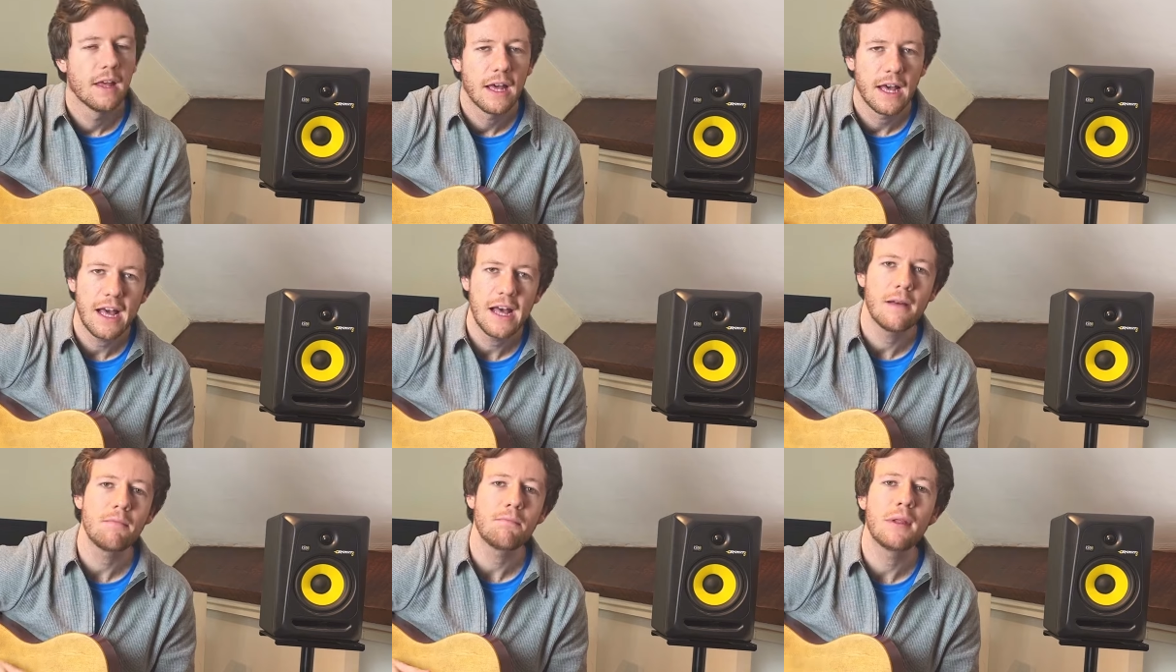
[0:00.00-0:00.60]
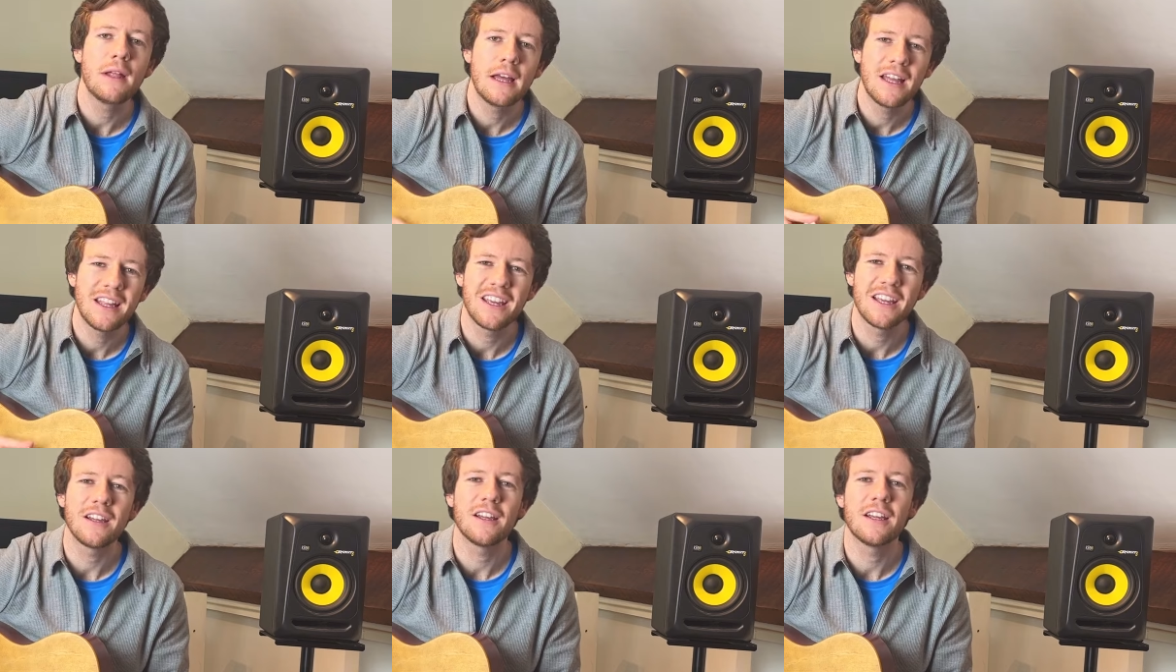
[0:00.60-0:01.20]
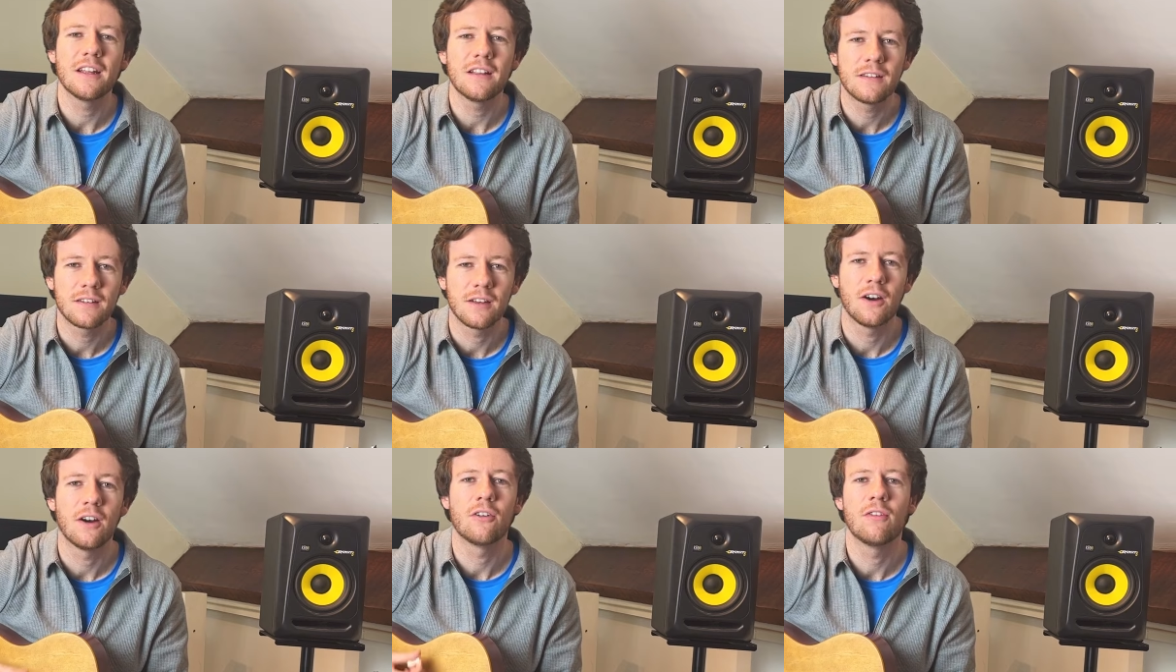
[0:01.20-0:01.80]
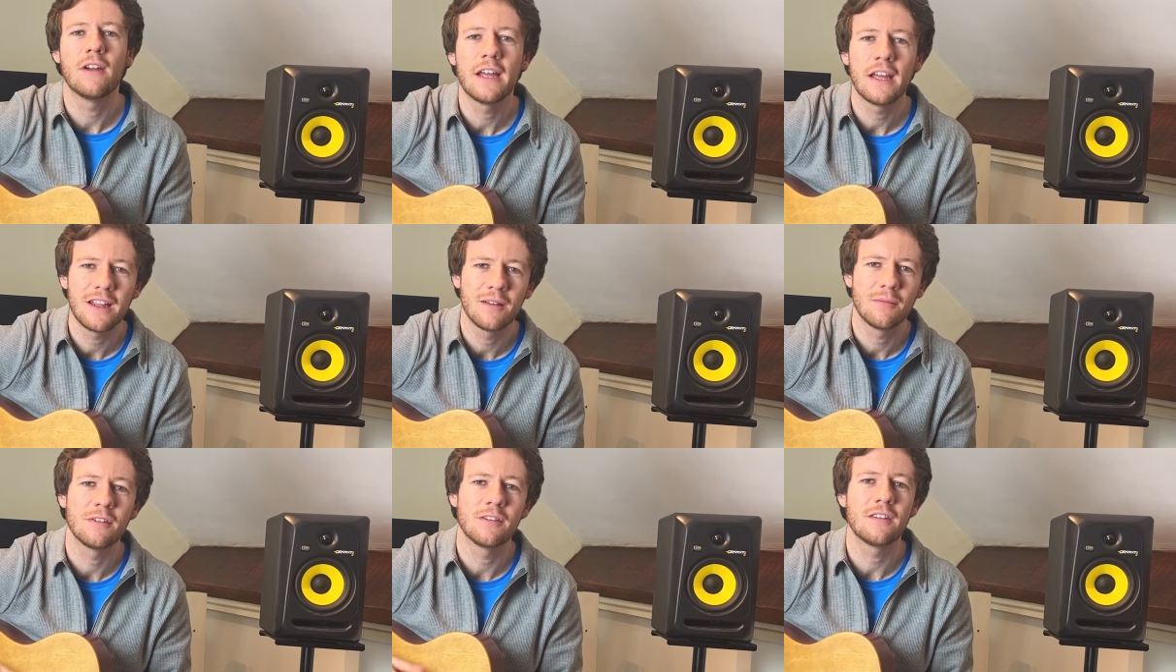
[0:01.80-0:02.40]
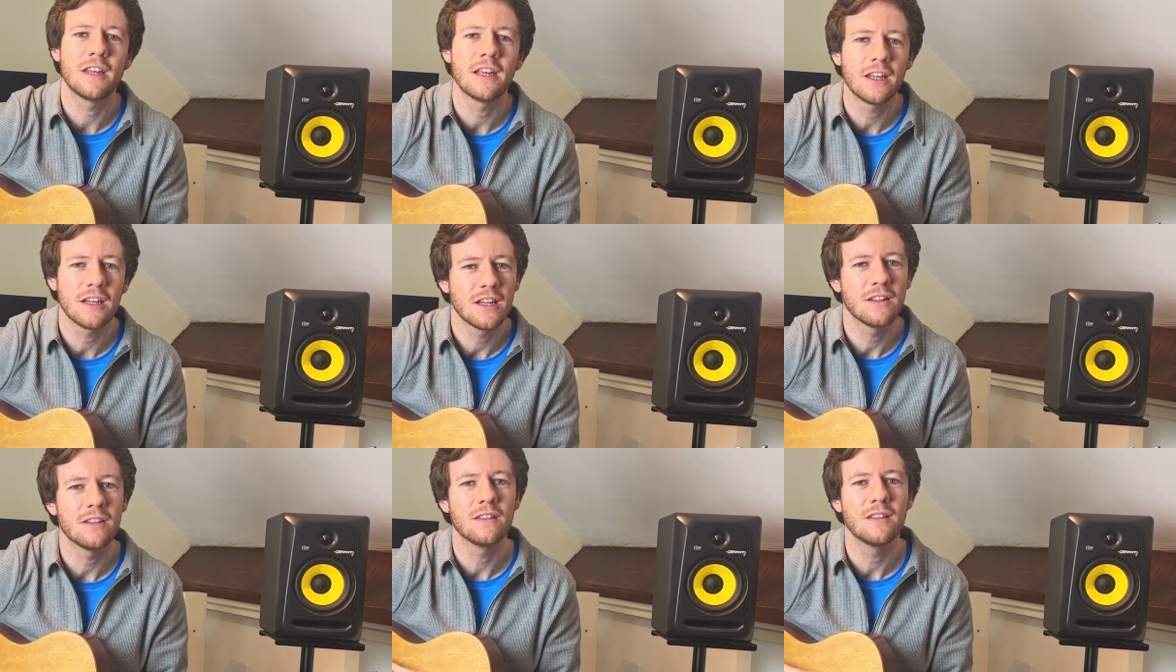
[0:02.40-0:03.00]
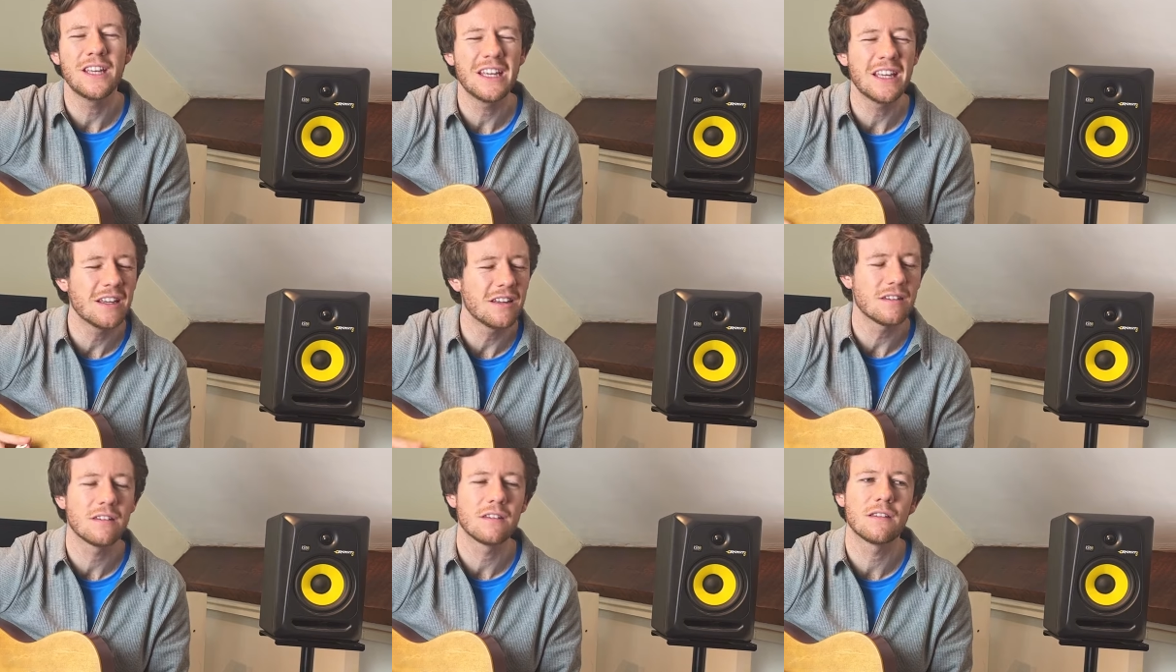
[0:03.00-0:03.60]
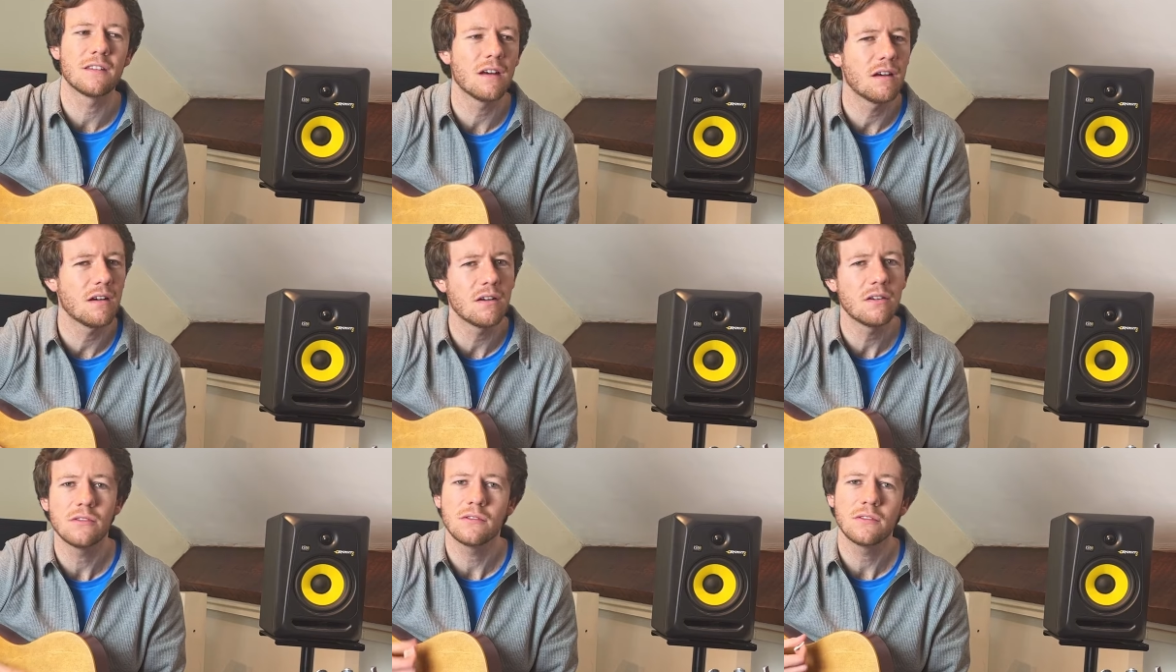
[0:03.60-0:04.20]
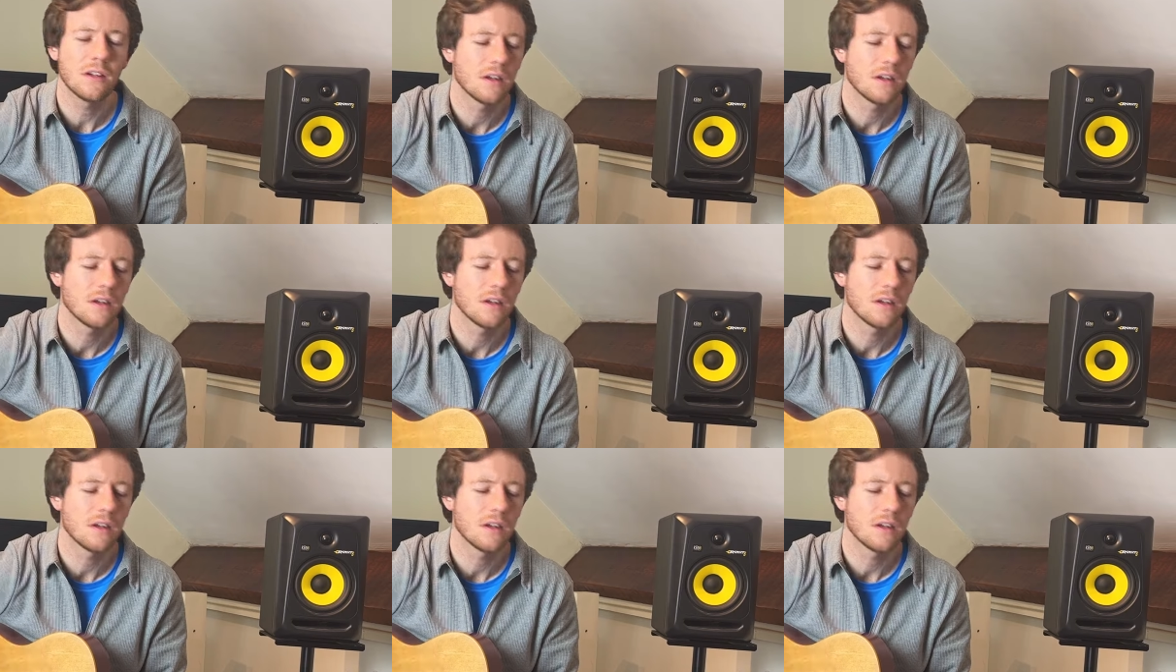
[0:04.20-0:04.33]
I'm playing guitar and I'm singing this song,